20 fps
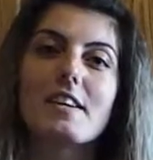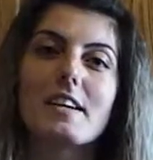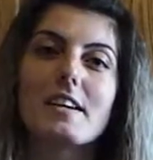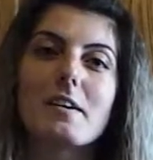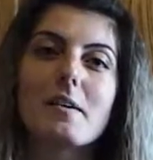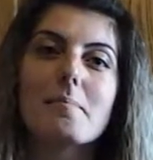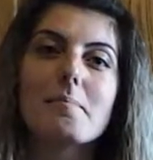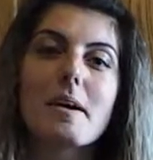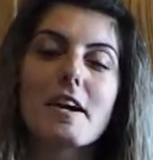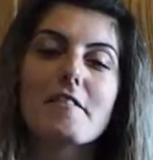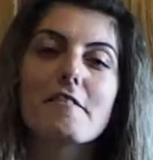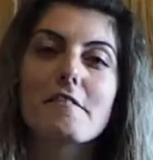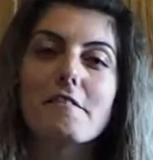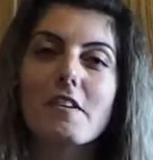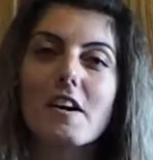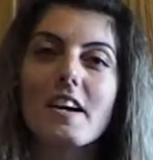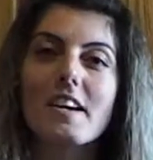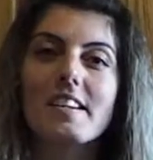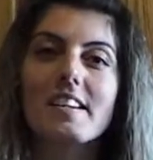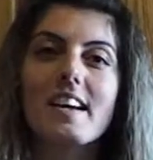it, my
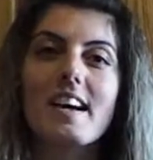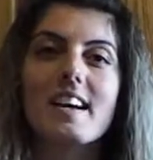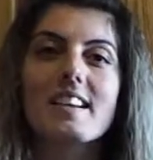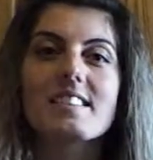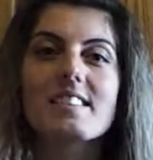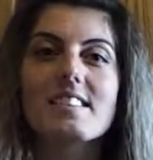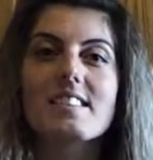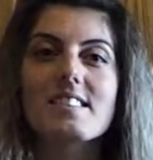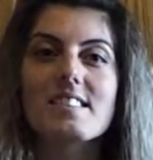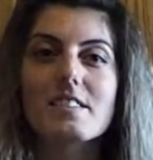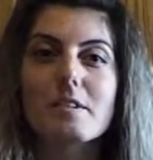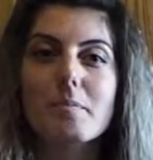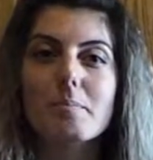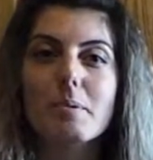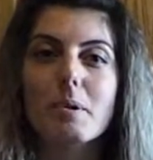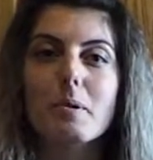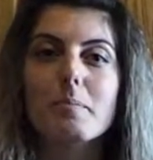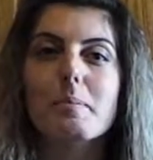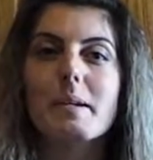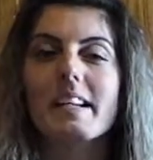fun and
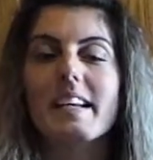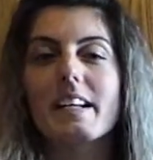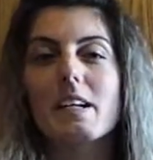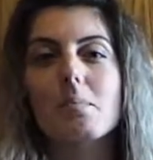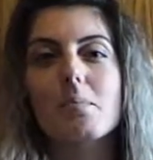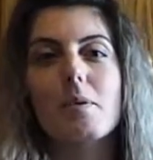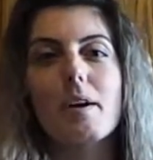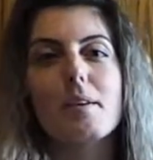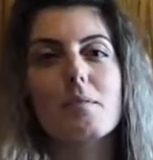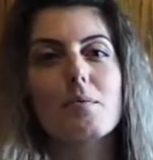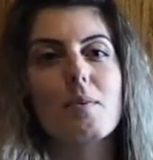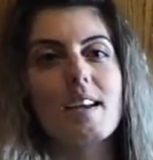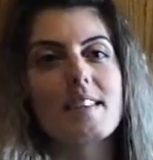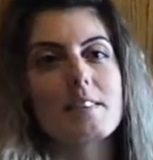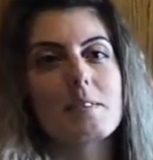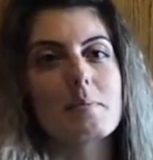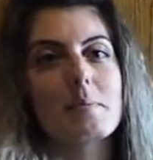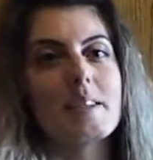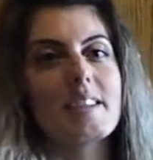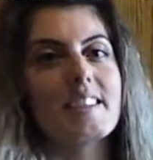simple banana bread
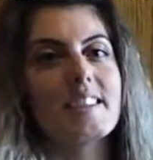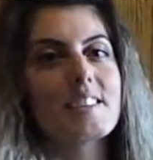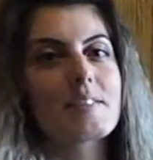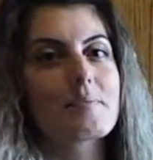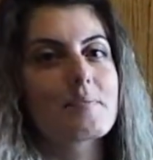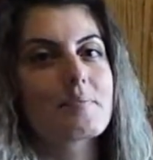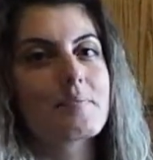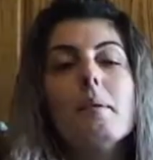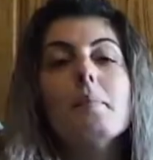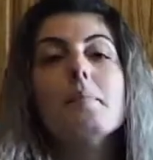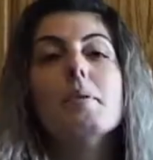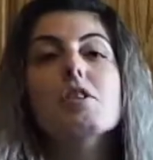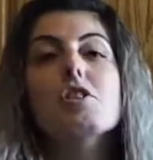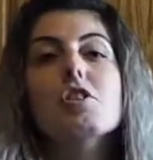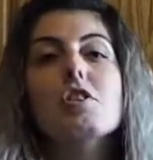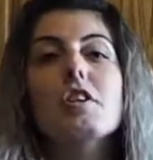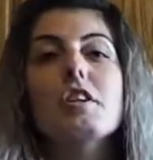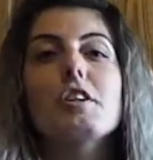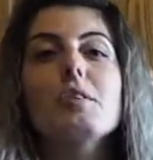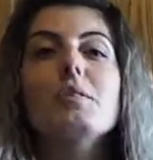recipe. Be
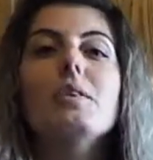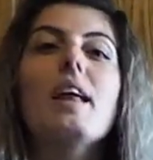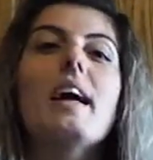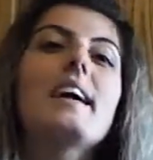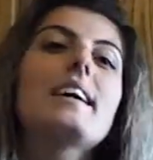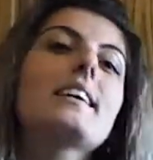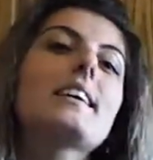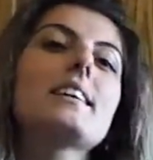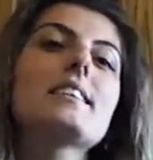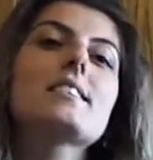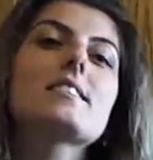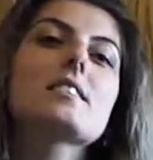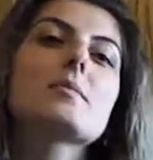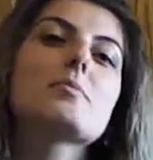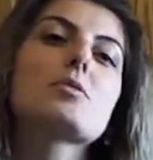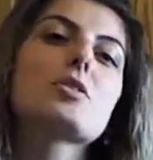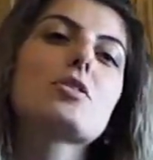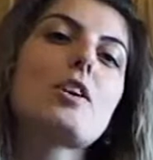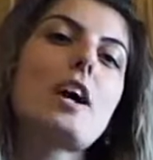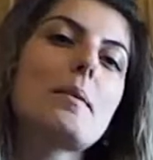sure you like and
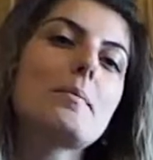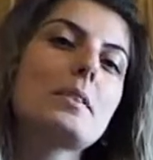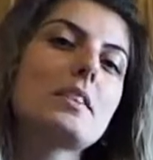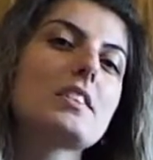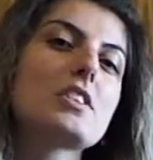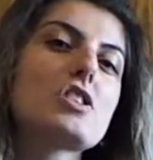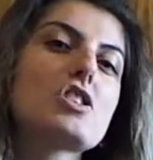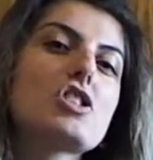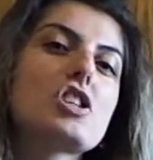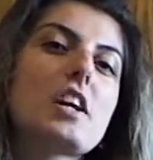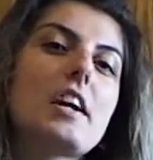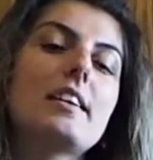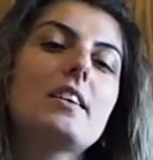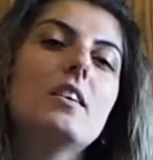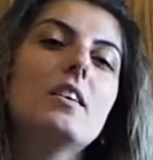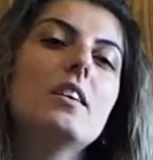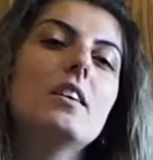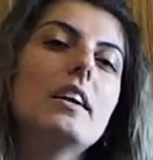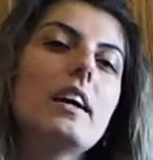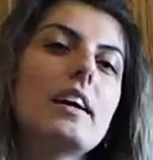subscribe to this
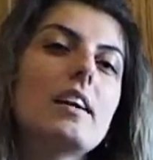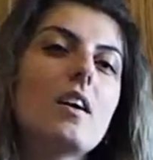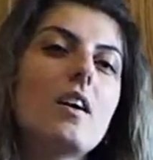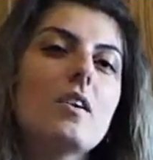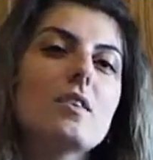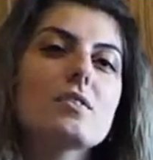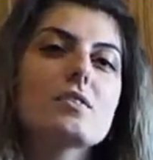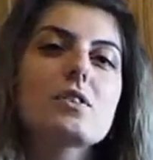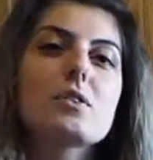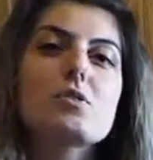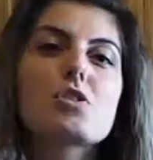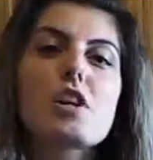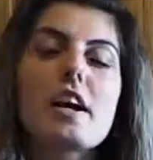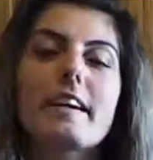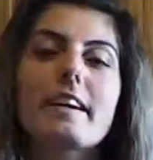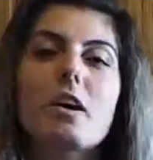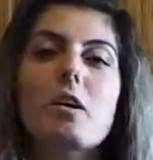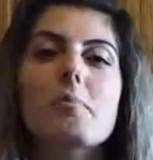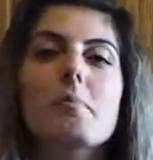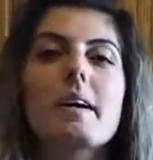channel, and also
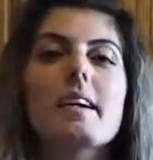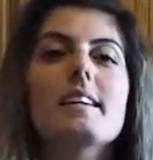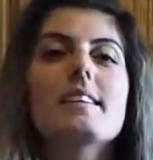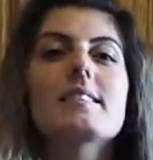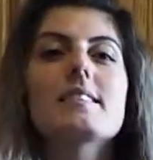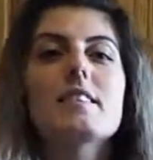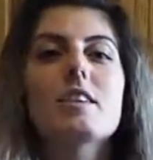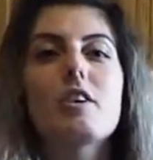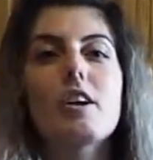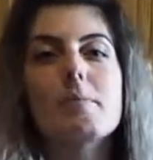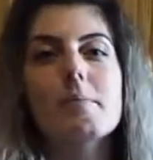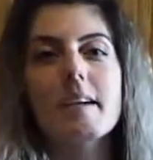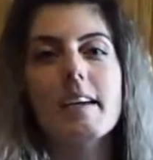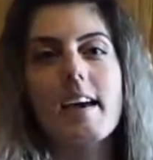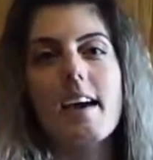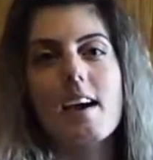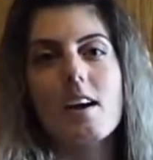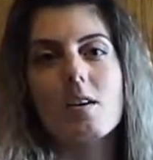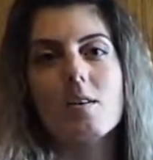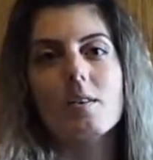check out my Instagram
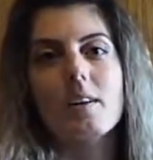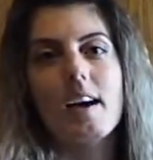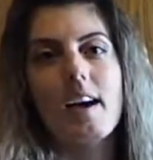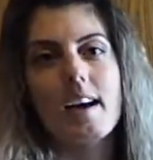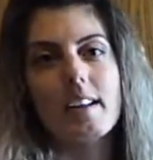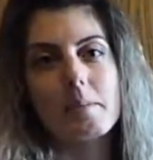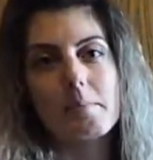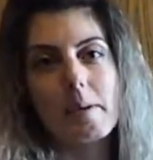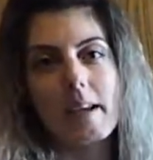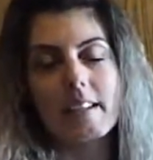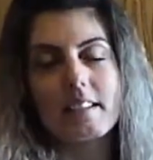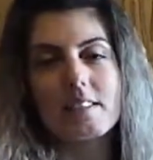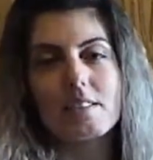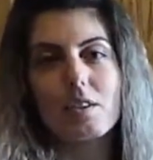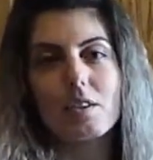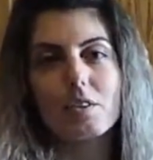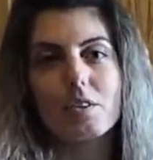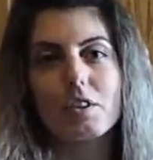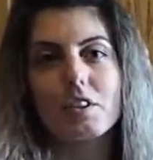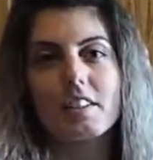account at Amanda's
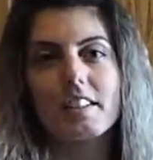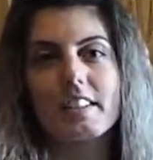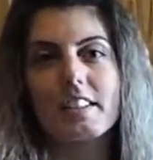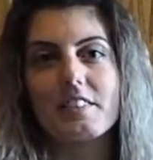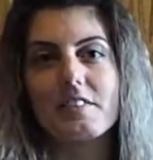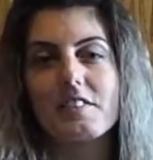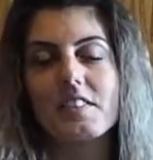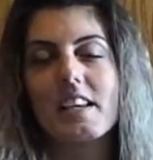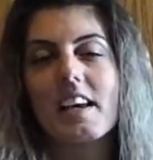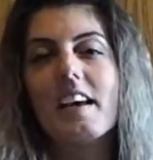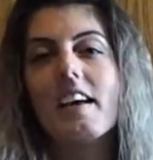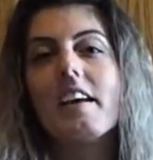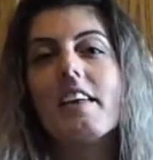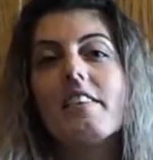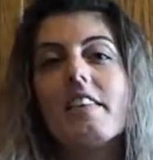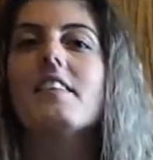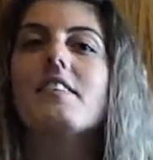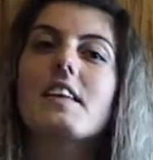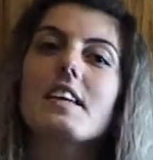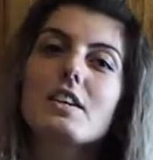Alternatives.
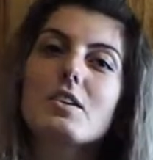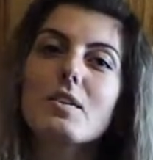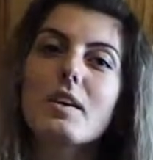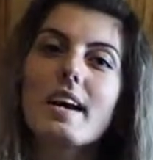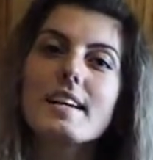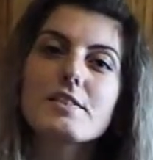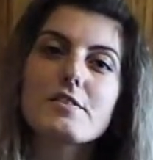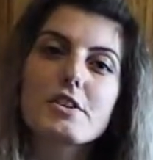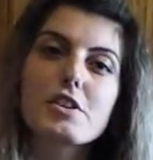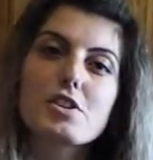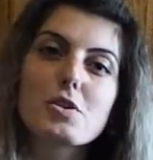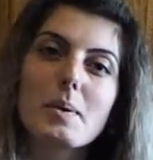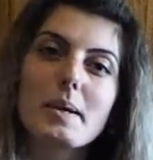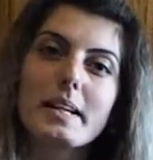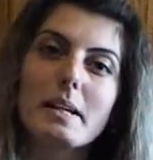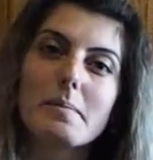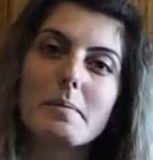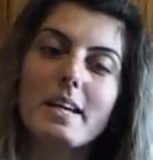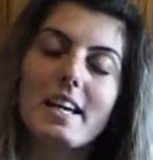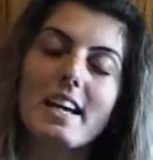Thank you guys for
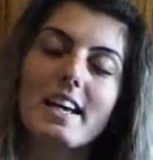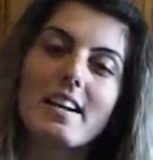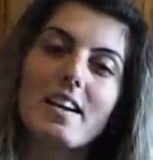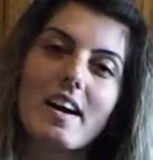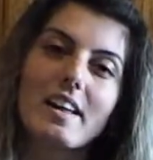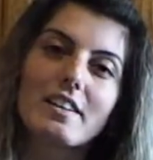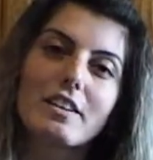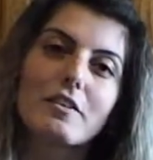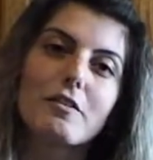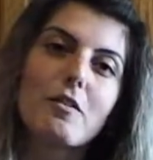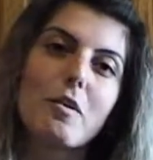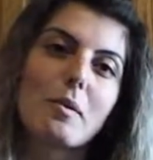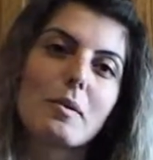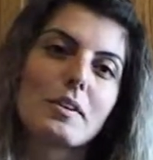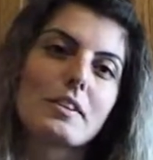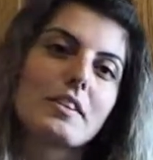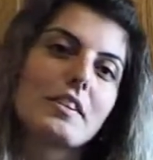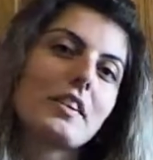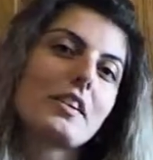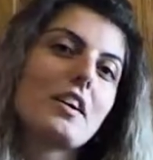joining me, and I look
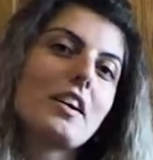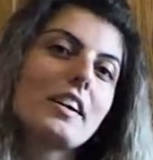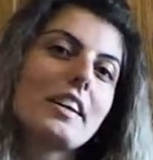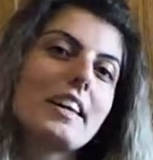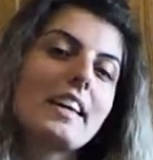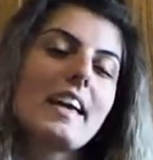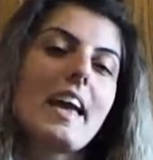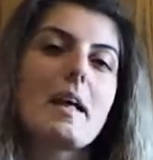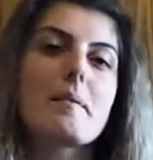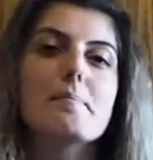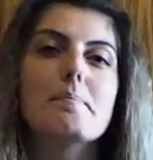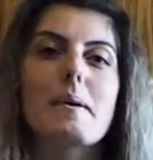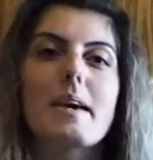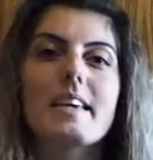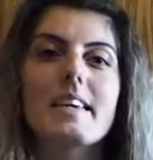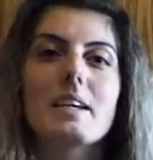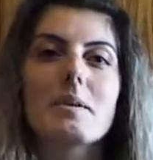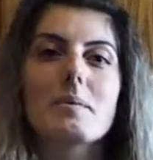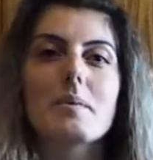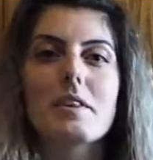forward to cooking and
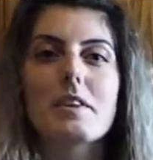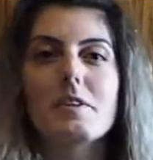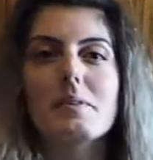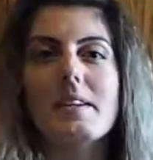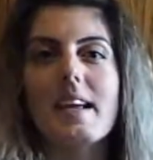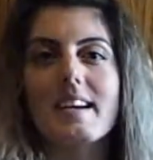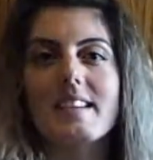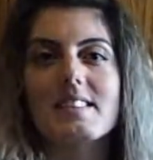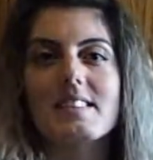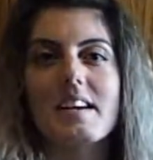baking with you next